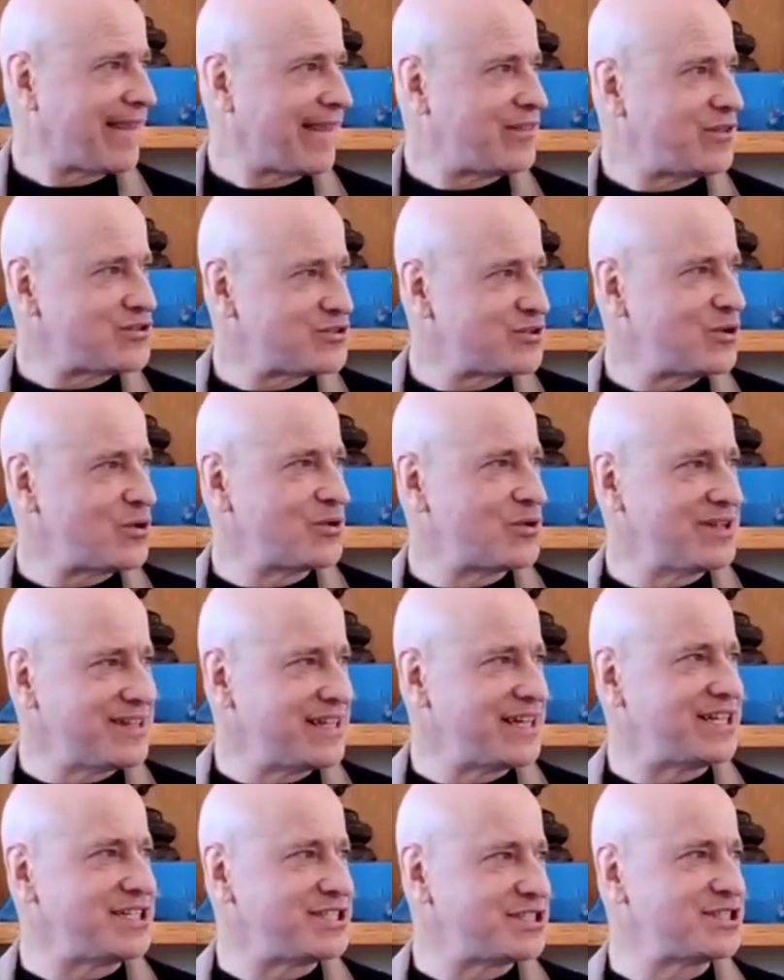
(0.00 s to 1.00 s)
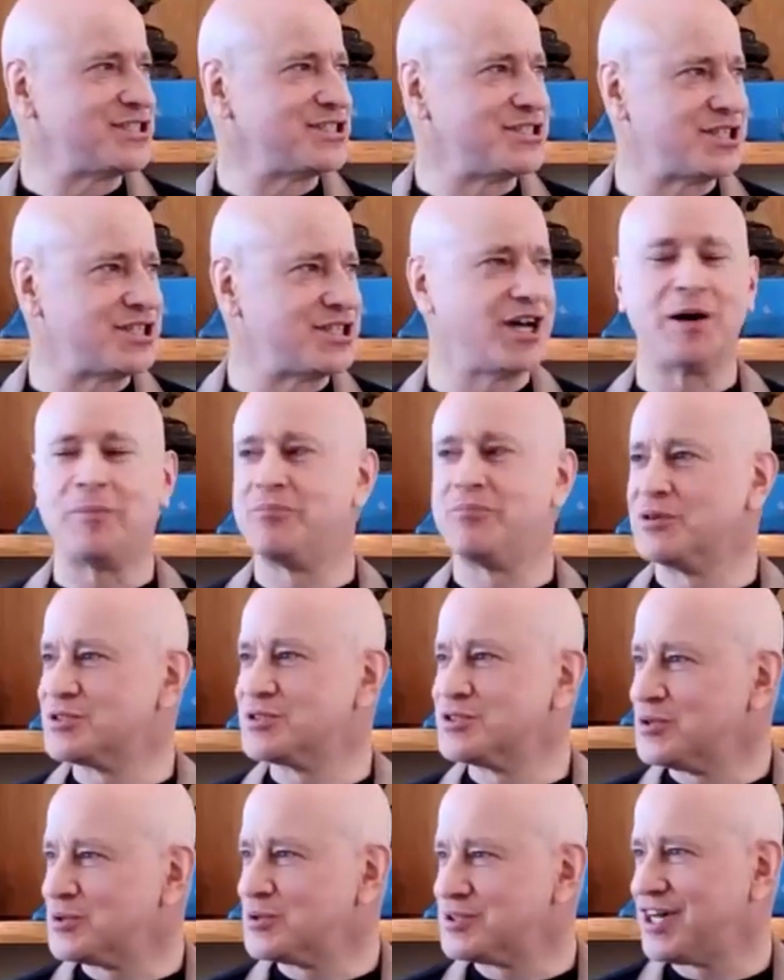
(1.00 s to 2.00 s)
There's no relationship.
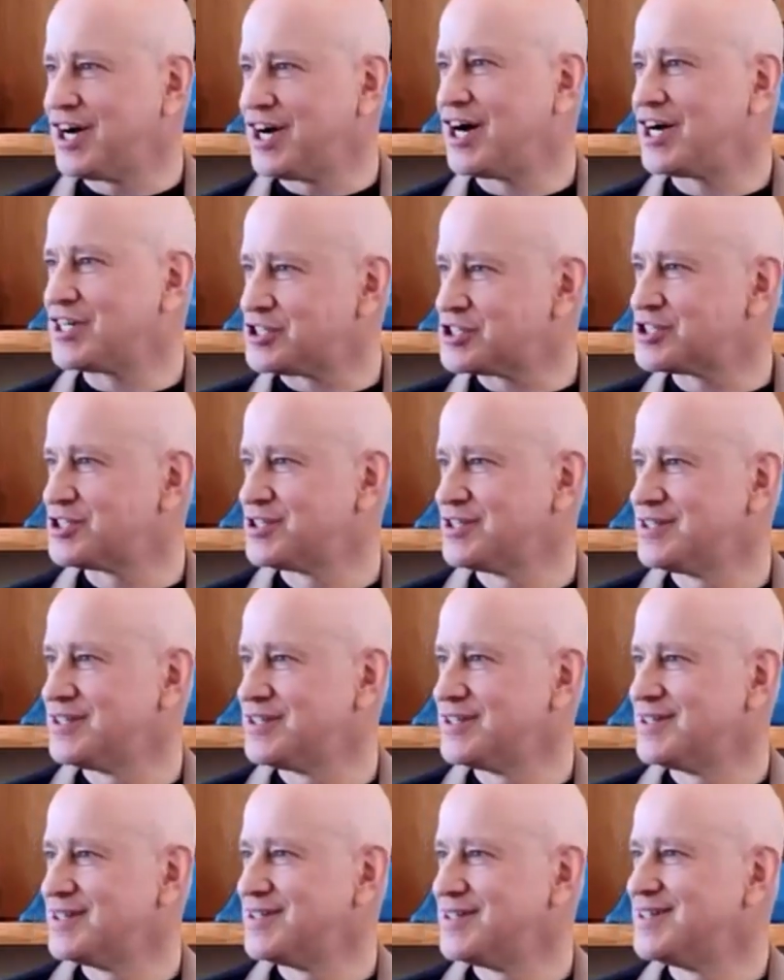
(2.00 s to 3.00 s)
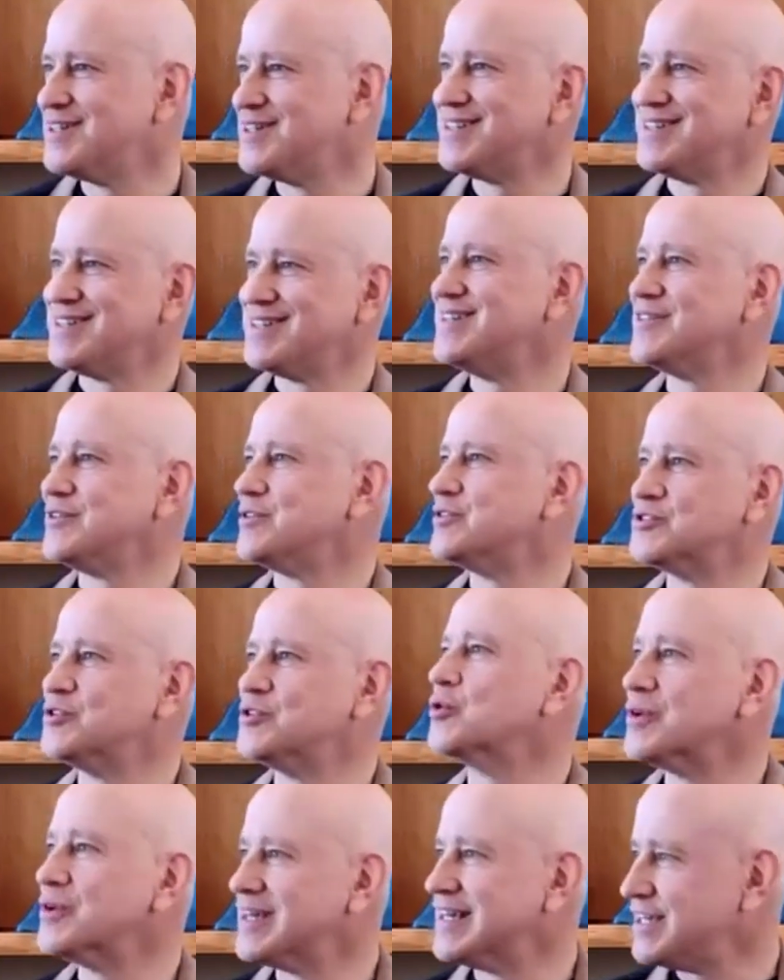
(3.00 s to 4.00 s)
There's no touch. There's no
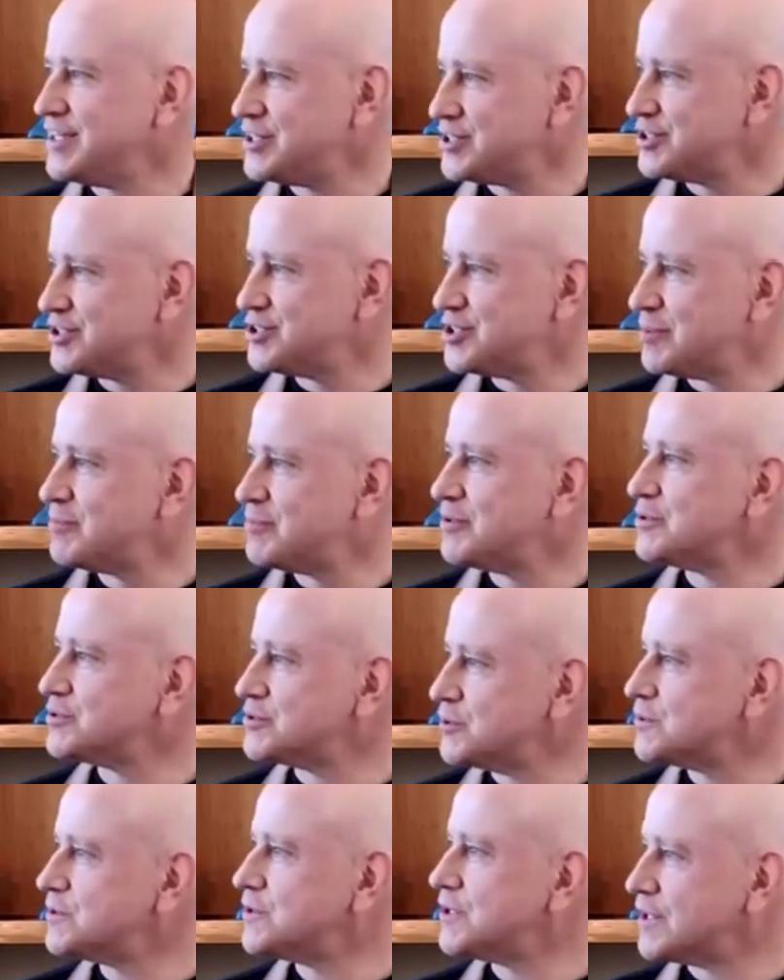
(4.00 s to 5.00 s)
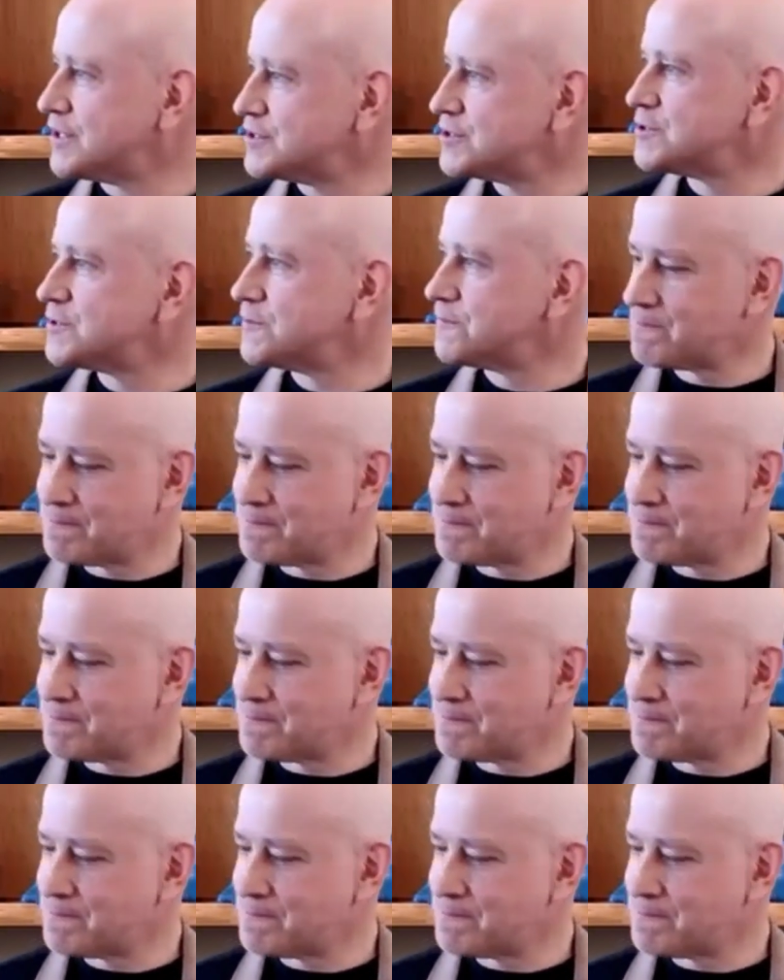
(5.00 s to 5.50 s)
relationship. There's no touch.